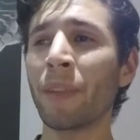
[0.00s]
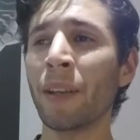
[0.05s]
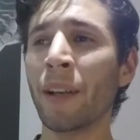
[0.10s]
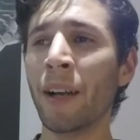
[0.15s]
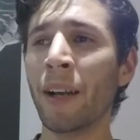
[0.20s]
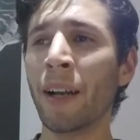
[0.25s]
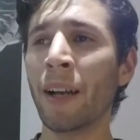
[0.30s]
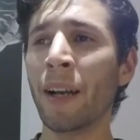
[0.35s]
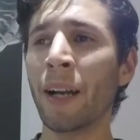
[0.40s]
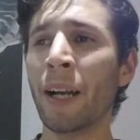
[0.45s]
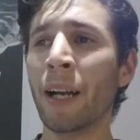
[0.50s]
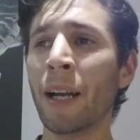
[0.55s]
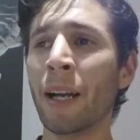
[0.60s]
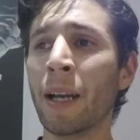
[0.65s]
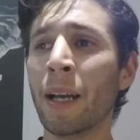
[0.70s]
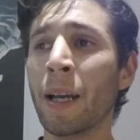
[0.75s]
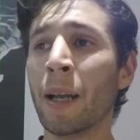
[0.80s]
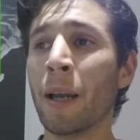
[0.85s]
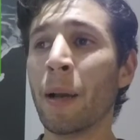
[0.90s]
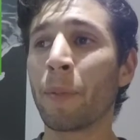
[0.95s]

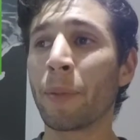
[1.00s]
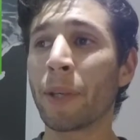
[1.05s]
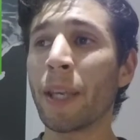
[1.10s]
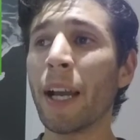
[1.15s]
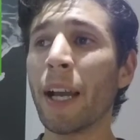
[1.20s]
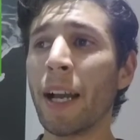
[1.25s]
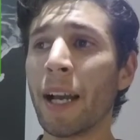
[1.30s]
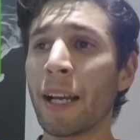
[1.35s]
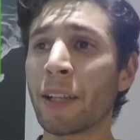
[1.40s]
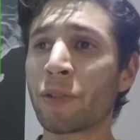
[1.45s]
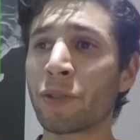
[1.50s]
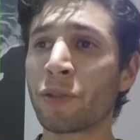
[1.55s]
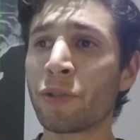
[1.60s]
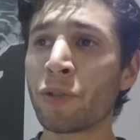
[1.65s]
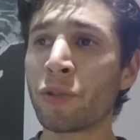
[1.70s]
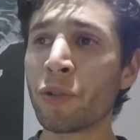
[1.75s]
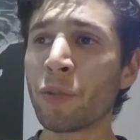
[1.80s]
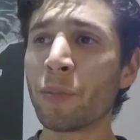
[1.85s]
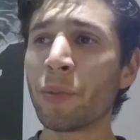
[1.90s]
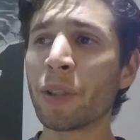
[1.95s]
But yeah, I
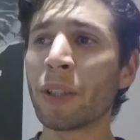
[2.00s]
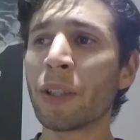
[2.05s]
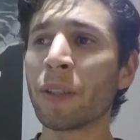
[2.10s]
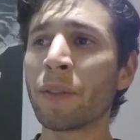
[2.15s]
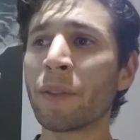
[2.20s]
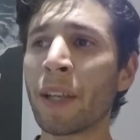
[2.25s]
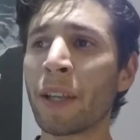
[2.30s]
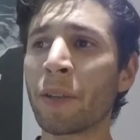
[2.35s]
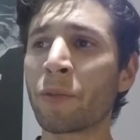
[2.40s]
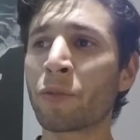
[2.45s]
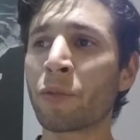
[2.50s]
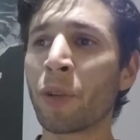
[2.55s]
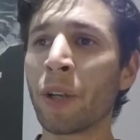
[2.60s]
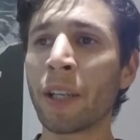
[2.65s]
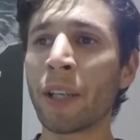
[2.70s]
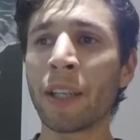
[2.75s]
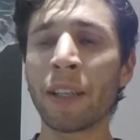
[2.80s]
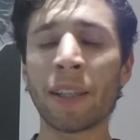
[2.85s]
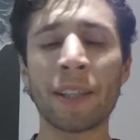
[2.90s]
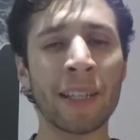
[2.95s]
do believe that
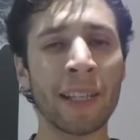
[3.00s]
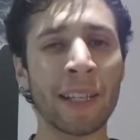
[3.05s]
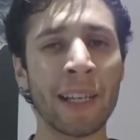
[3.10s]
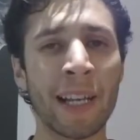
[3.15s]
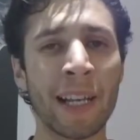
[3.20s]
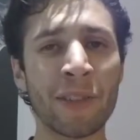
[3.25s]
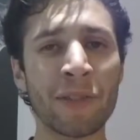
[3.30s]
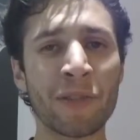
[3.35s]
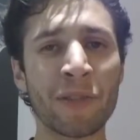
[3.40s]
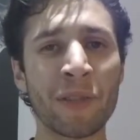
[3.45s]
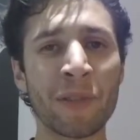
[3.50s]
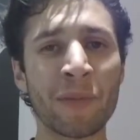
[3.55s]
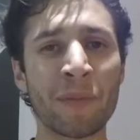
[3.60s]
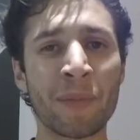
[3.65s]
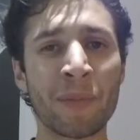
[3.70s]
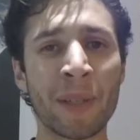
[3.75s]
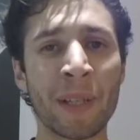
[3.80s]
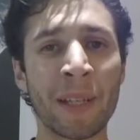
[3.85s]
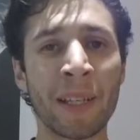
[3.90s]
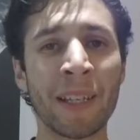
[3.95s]
running can actually
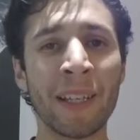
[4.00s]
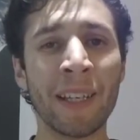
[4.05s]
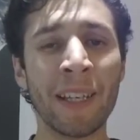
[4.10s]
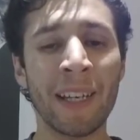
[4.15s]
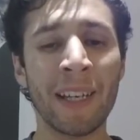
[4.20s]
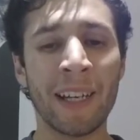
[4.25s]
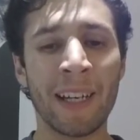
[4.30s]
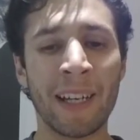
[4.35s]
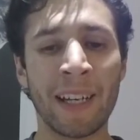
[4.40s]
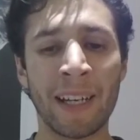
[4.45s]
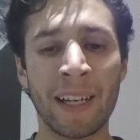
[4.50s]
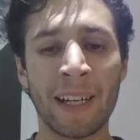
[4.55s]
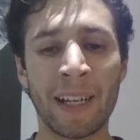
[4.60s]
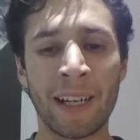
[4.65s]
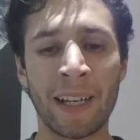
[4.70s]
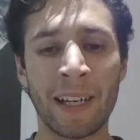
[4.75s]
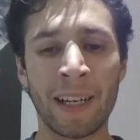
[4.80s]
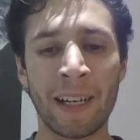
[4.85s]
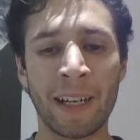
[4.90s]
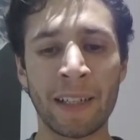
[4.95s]
be
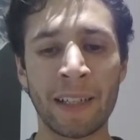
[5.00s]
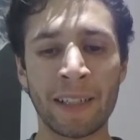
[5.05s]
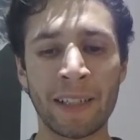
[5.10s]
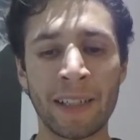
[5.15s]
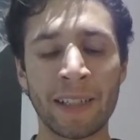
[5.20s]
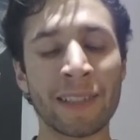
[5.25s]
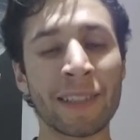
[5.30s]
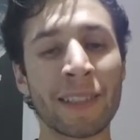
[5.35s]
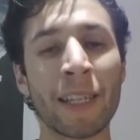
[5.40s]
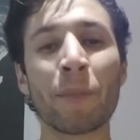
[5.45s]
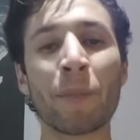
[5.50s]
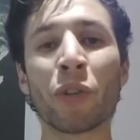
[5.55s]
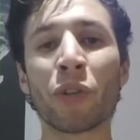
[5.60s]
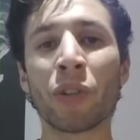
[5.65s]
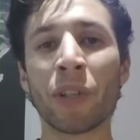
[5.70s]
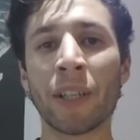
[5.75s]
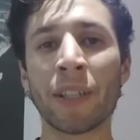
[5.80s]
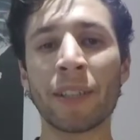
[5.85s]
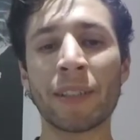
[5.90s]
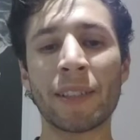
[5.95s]
a
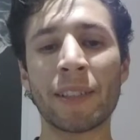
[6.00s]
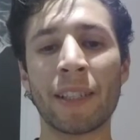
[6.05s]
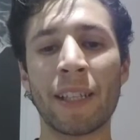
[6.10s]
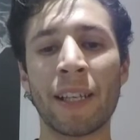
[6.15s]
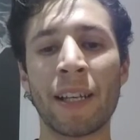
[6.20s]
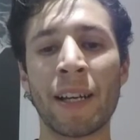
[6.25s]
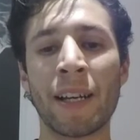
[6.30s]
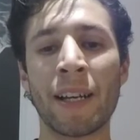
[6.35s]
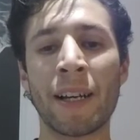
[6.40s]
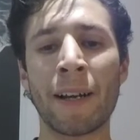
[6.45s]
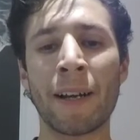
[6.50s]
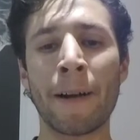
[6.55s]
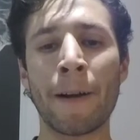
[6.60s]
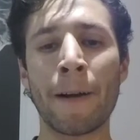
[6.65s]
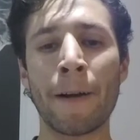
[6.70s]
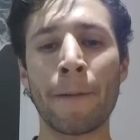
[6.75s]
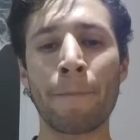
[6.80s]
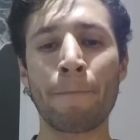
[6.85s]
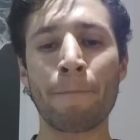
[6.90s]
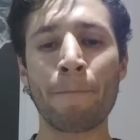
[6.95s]
stimulant,
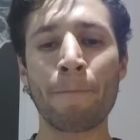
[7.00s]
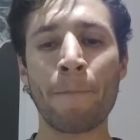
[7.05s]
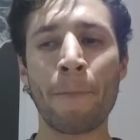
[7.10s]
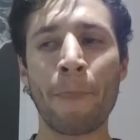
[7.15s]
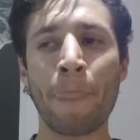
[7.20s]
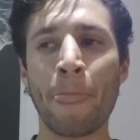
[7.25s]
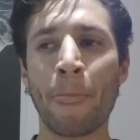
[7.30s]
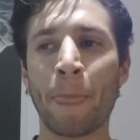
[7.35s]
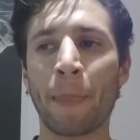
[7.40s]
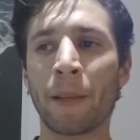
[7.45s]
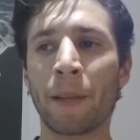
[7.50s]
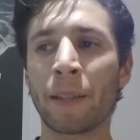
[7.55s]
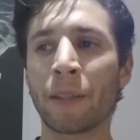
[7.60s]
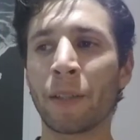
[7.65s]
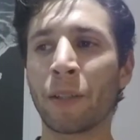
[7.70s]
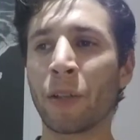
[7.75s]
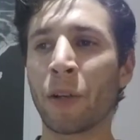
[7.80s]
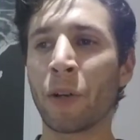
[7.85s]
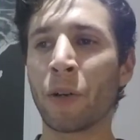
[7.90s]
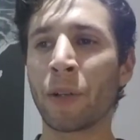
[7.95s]
and
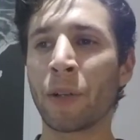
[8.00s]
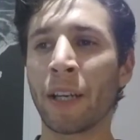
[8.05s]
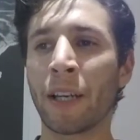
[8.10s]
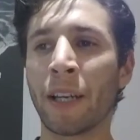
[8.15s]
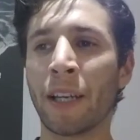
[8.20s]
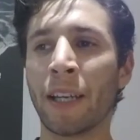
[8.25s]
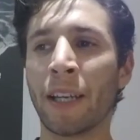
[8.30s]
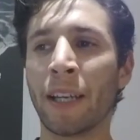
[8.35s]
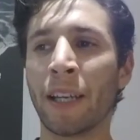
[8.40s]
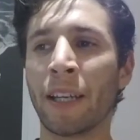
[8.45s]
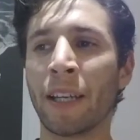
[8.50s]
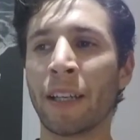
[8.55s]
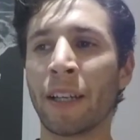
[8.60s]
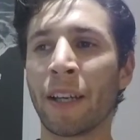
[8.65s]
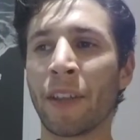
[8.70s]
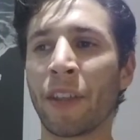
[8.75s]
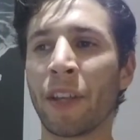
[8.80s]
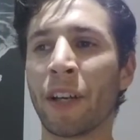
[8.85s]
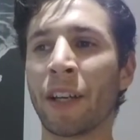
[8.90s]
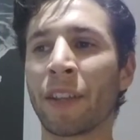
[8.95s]

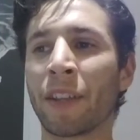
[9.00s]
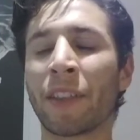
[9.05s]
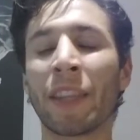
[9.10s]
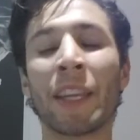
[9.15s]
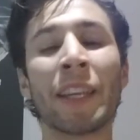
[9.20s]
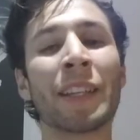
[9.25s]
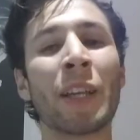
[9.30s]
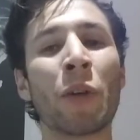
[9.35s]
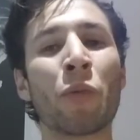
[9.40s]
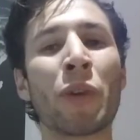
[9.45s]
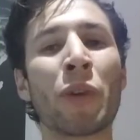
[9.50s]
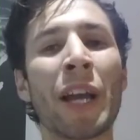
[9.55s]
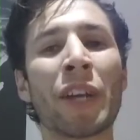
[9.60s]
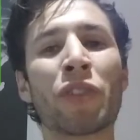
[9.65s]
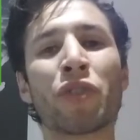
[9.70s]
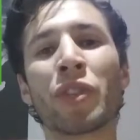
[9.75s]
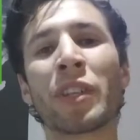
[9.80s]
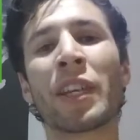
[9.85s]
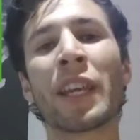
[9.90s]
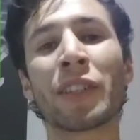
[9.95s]
a thing that we
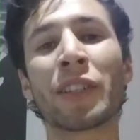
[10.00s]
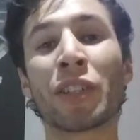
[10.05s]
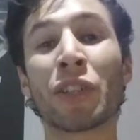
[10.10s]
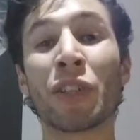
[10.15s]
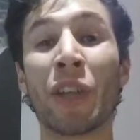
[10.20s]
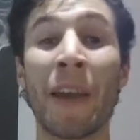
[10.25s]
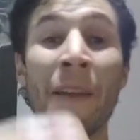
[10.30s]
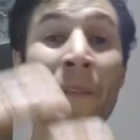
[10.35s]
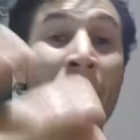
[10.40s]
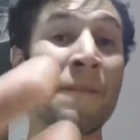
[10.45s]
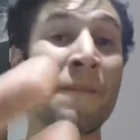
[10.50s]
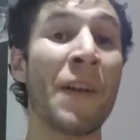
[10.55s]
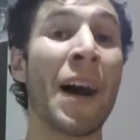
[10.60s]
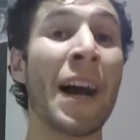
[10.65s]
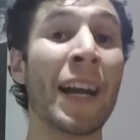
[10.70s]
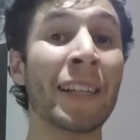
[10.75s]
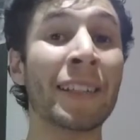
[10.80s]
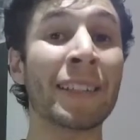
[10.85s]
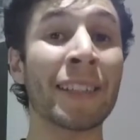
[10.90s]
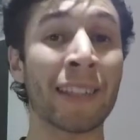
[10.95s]
actually get to
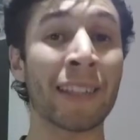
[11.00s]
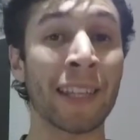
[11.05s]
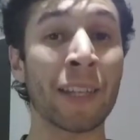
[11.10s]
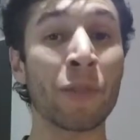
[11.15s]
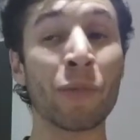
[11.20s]
invite, a thing